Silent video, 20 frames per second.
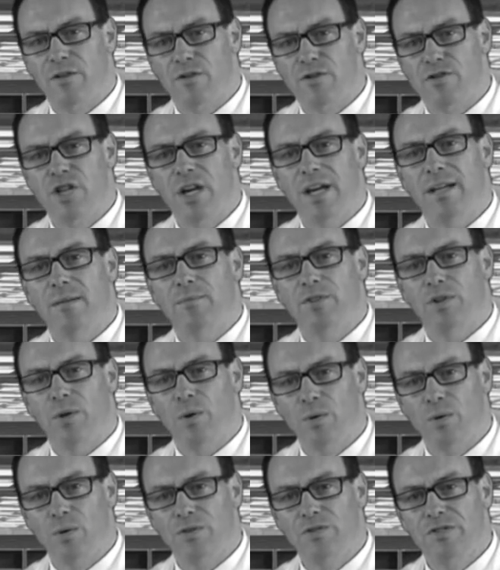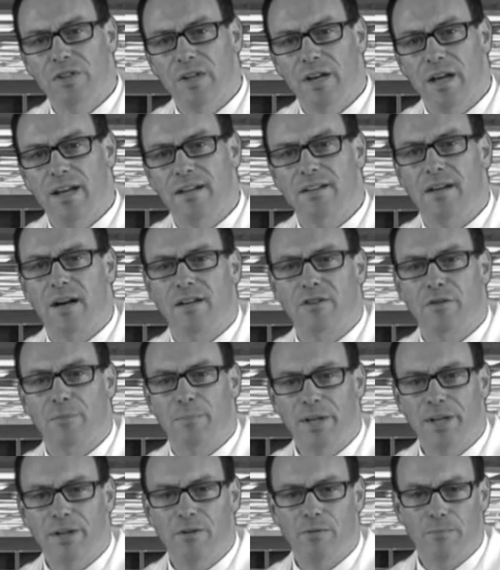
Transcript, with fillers: James Olds and Dr. Peter